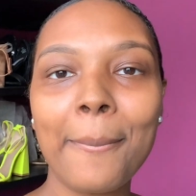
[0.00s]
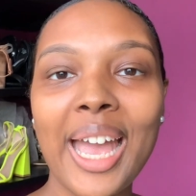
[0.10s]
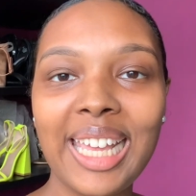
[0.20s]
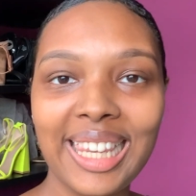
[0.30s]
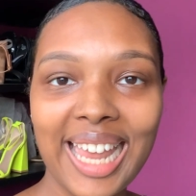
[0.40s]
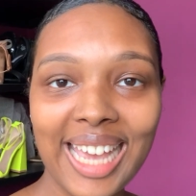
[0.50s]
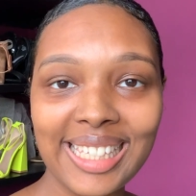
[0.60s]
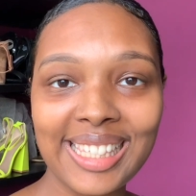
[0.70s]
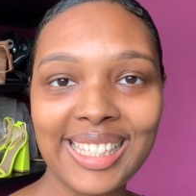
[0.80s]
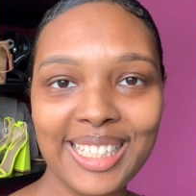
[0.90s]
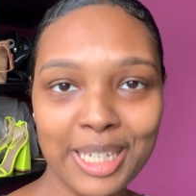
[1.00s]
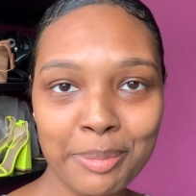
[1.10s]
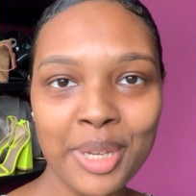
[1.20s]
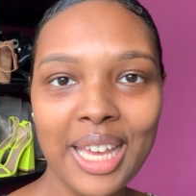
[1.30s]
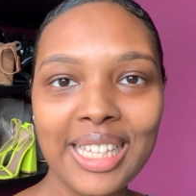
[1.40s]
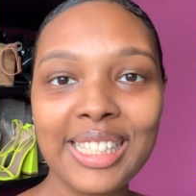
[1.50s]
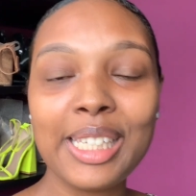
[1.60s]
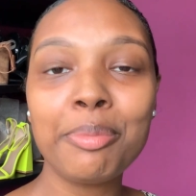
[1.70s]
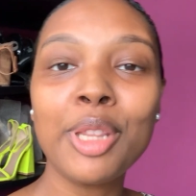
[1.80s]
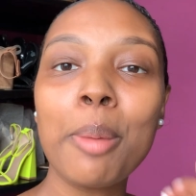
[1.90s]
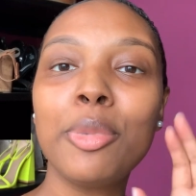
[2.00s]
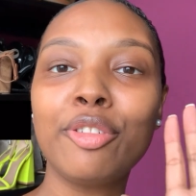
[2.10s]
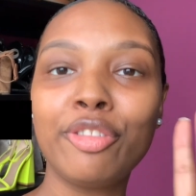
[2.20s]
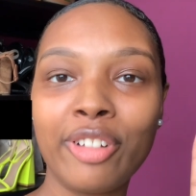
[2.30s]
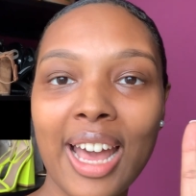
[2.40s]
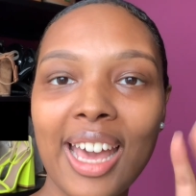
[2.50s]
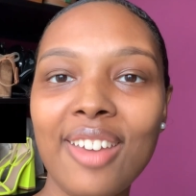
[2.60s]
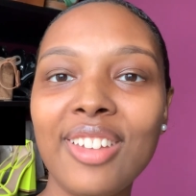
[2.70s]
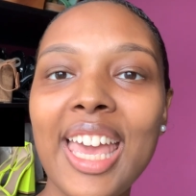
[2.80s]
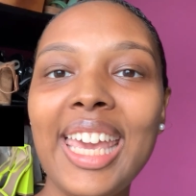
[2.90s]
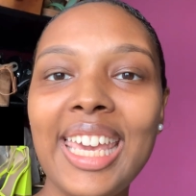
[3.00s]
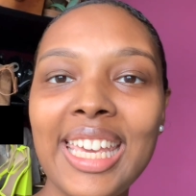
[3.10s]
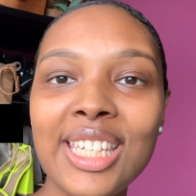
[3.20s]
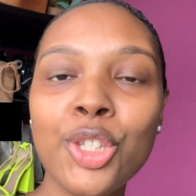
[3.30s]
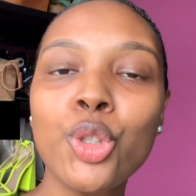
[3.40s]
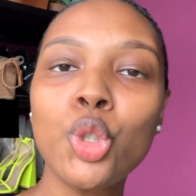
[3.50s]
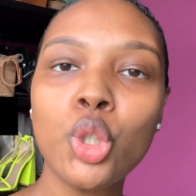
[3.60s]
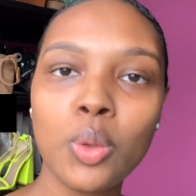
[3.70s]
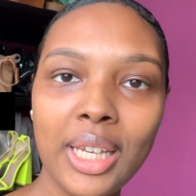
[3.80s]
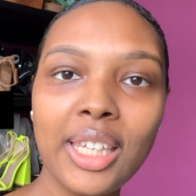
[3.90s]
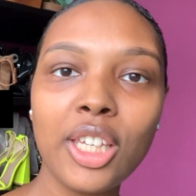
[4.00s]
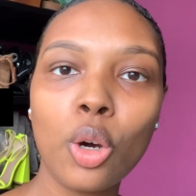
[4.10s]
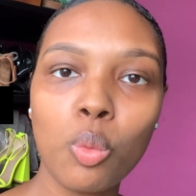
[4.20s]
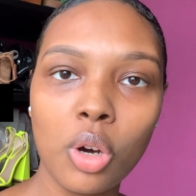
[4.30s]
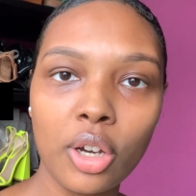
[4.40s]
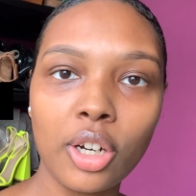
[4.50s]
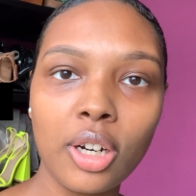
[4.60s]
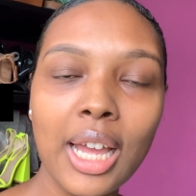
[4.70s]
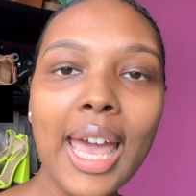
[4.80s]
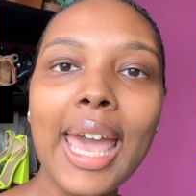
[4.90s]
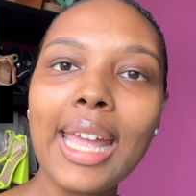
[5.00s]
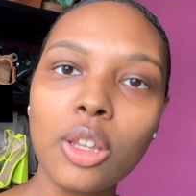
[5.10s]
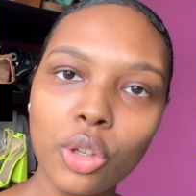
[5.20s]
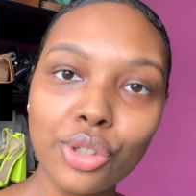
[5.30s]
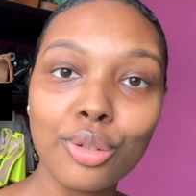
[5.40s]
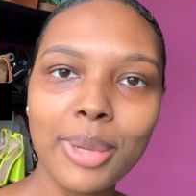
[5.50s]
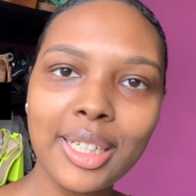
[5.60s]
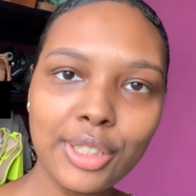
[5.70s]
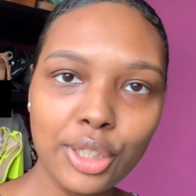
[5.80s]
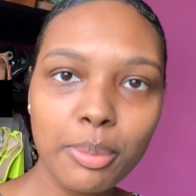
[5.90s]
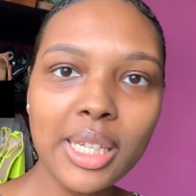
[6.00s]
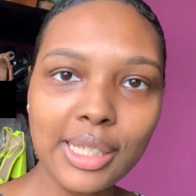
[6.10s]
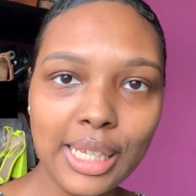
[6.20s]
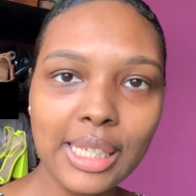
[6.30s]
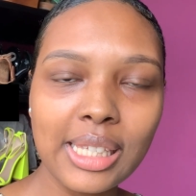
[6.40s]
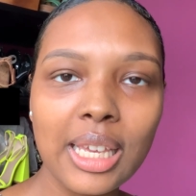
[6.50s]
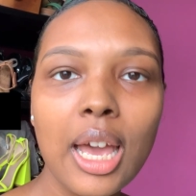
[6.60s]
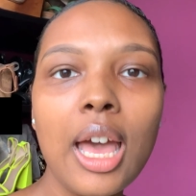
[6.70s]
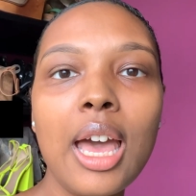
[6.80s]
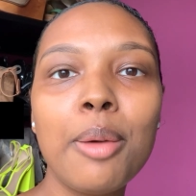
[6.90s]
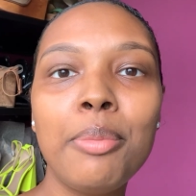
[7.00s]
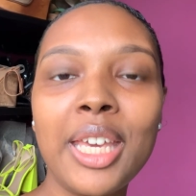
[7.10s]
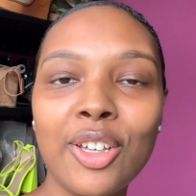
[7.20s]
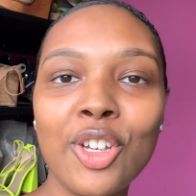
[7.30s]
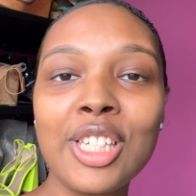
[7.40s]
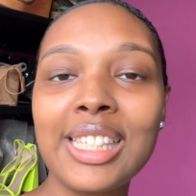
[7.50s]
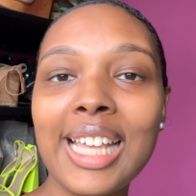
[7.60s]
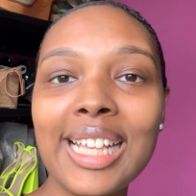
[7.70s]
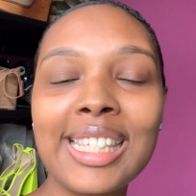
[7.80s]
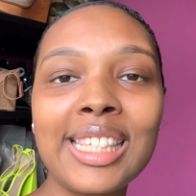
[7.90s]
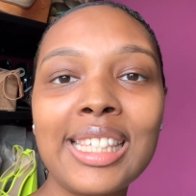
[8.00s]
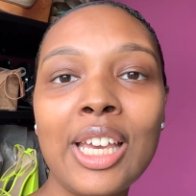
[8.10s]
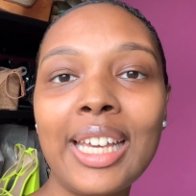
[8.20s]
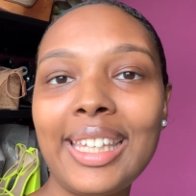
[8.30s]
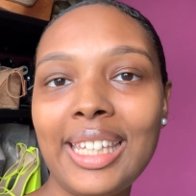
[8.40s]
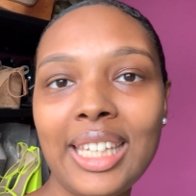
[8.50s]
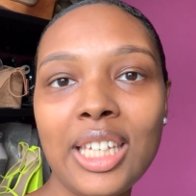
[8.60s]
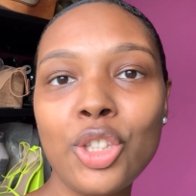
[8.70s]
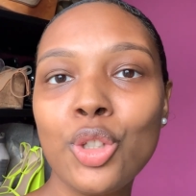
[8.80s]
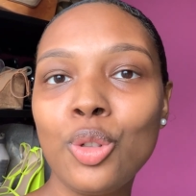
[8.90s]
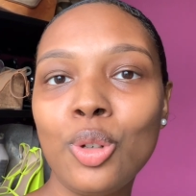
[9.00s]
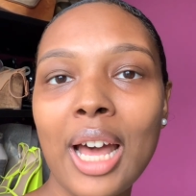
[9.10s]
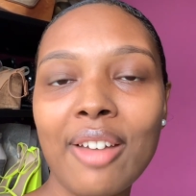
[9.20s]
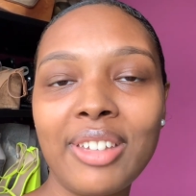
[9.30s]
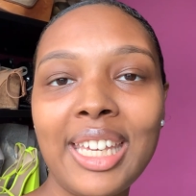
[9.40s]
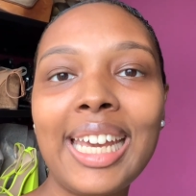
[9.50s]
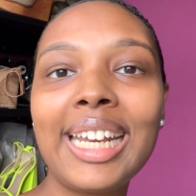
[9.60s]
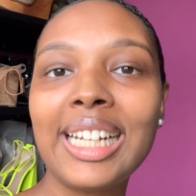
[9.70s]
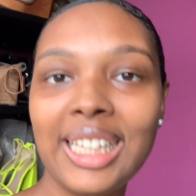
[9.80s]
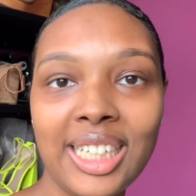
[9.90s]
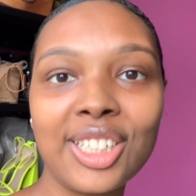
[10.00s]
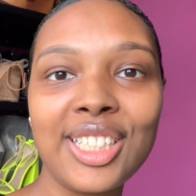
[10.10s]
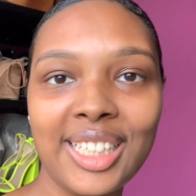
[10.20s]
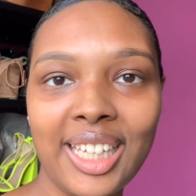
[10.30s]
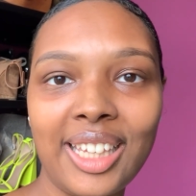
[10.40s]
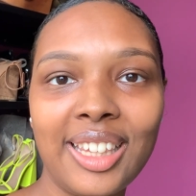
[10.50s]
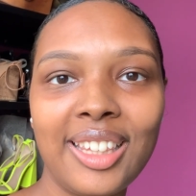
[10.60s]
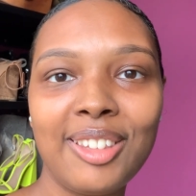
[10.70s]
My last tip, tip number 5, is to drink your water and also mind your business because that's a key to having clear skin.